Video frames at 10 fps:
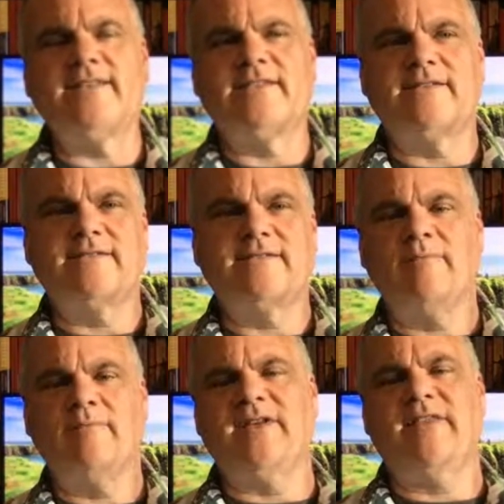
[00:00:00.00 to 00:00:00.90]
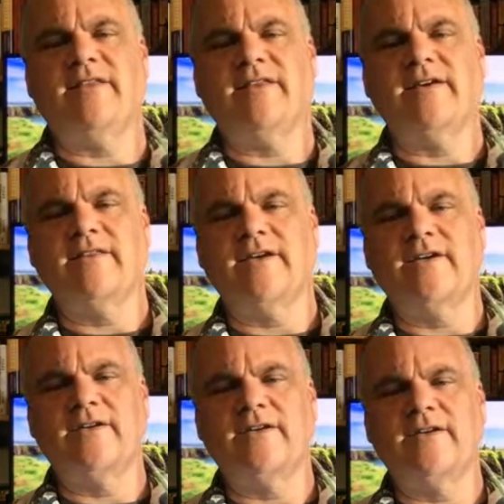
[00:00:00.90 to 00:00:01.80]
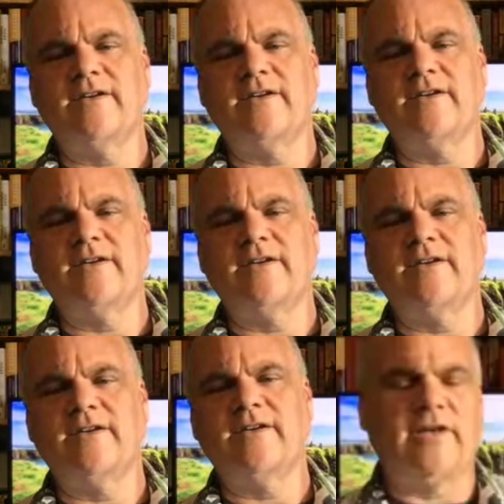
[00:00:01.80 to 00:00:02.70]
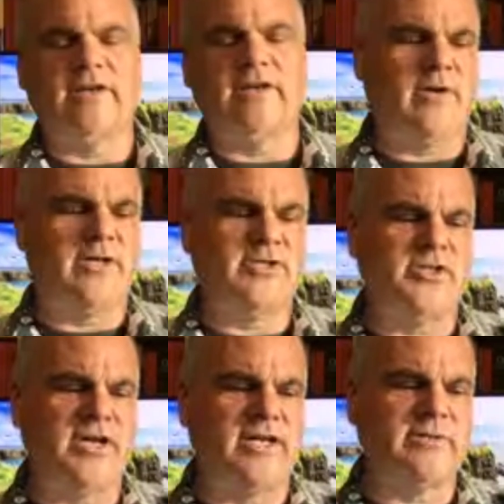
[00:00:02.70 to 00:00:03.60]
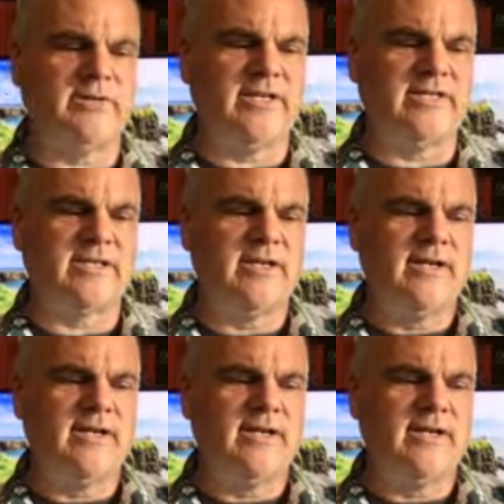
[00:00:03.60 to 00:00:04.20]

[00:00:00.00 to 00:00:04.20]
comes to, I think, the core of your question, Joshua, is